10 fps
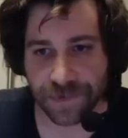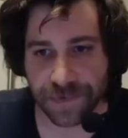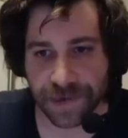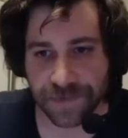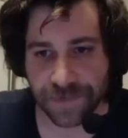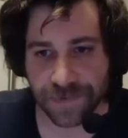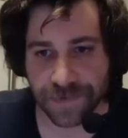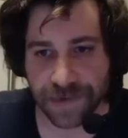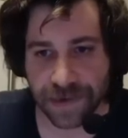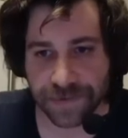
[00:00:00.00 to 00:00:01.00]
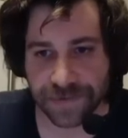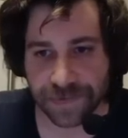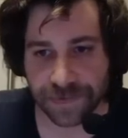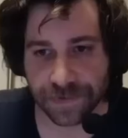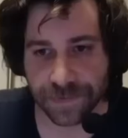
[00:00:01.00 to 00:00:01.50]
I'm gonna turn you down just
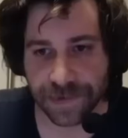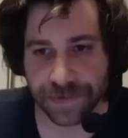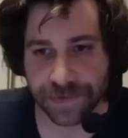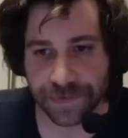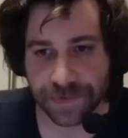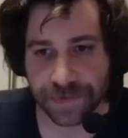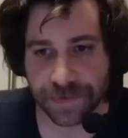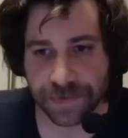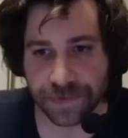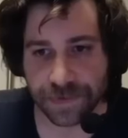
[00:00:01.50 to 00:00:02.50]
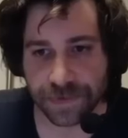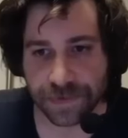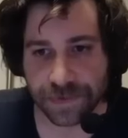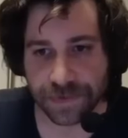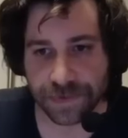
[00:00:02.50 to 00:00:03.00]
a little bit. Don't you
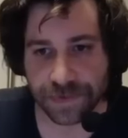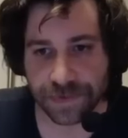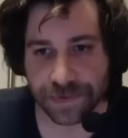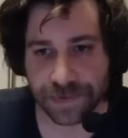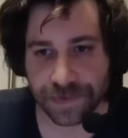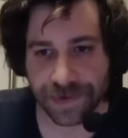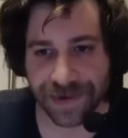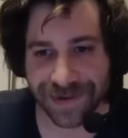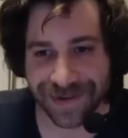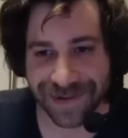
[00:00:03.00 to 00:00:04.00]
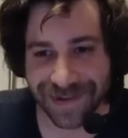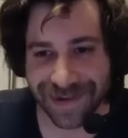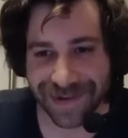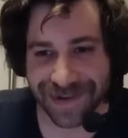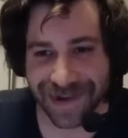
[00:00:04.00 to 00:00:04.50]
turn me down.
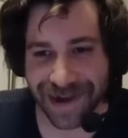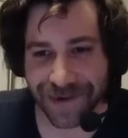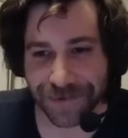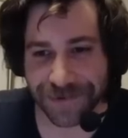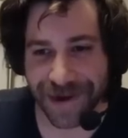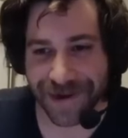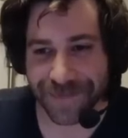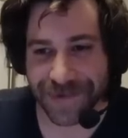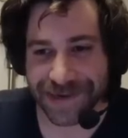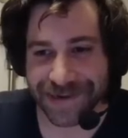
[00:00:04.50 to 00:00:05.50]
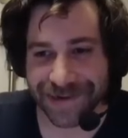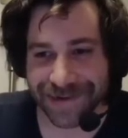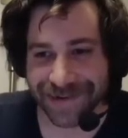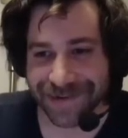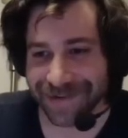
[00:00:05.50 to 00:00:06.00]
I will not be
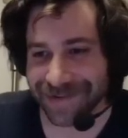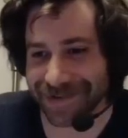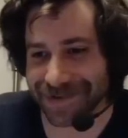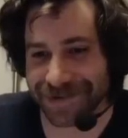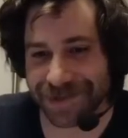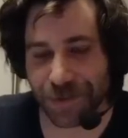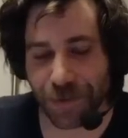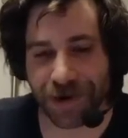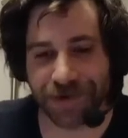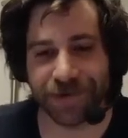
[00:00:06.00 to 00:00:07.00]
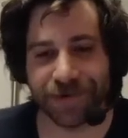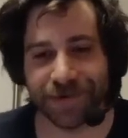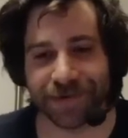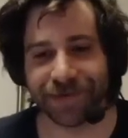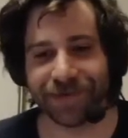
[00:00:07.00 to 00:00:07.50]

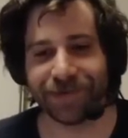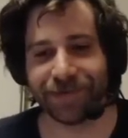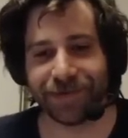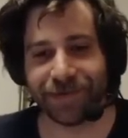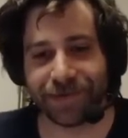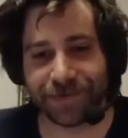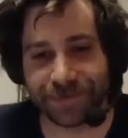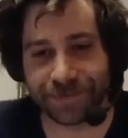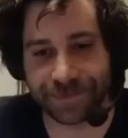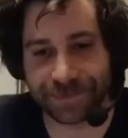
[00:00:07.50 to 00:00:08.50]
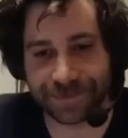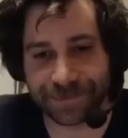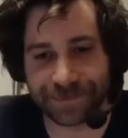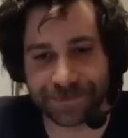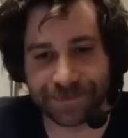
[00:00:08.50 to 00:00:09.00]
squandered. I will not be.